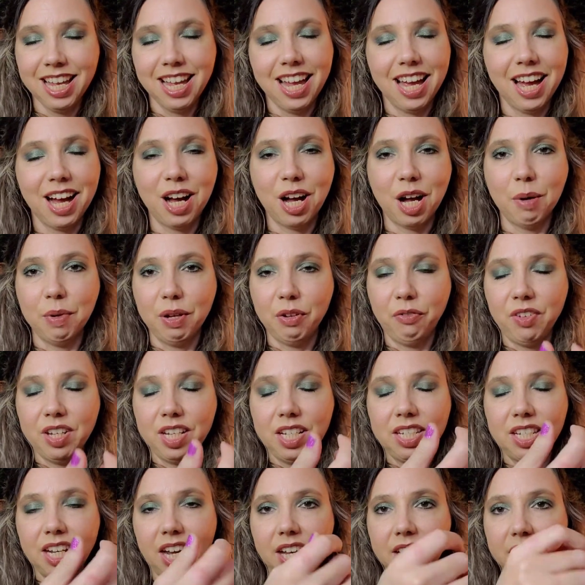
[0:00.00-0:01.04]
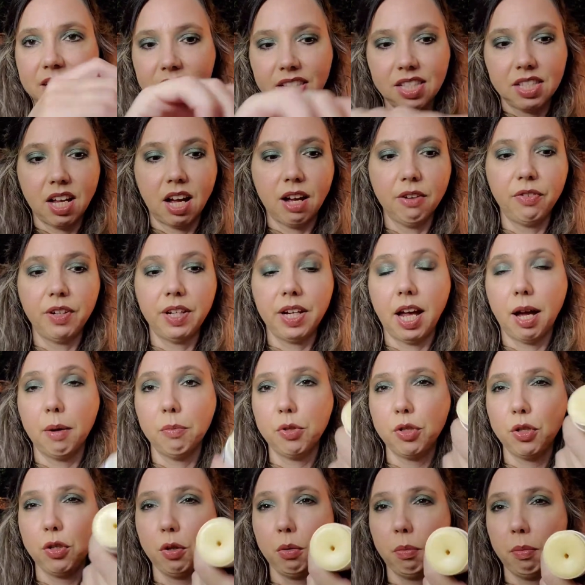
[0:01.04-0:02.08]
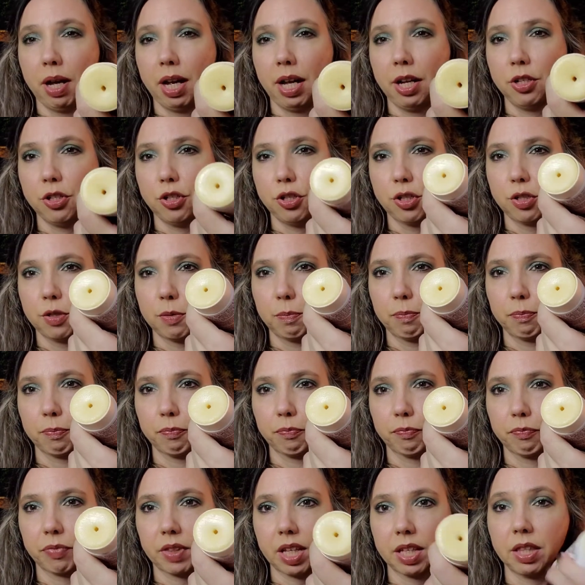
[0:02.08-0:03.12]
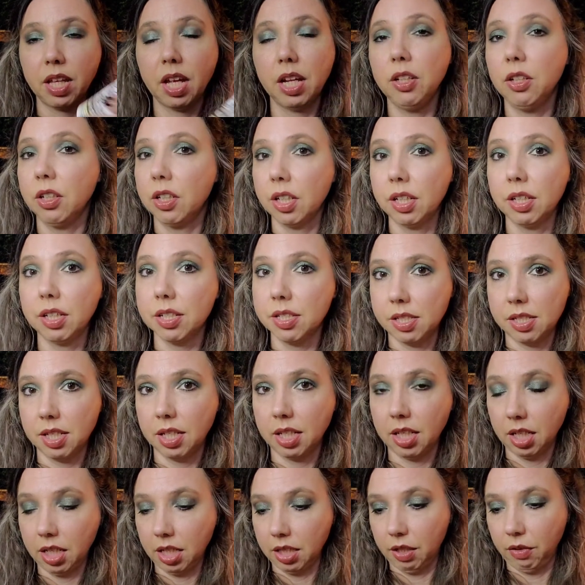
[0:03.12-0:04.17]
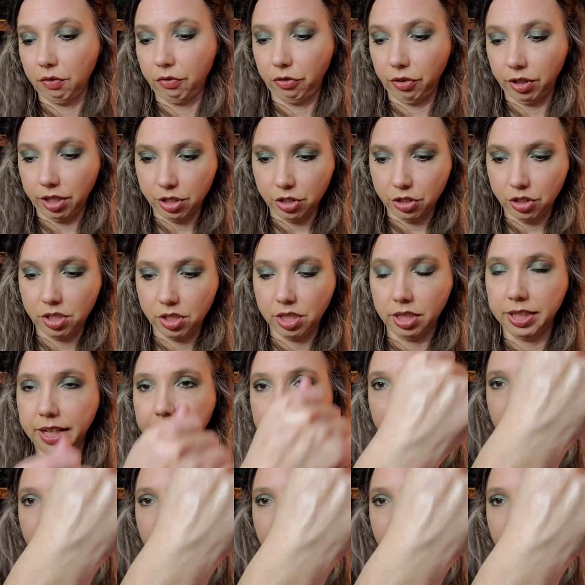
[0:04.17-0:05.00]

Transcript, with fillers: Um, if it does soften up too much, then you can just stick it in the fridge to let it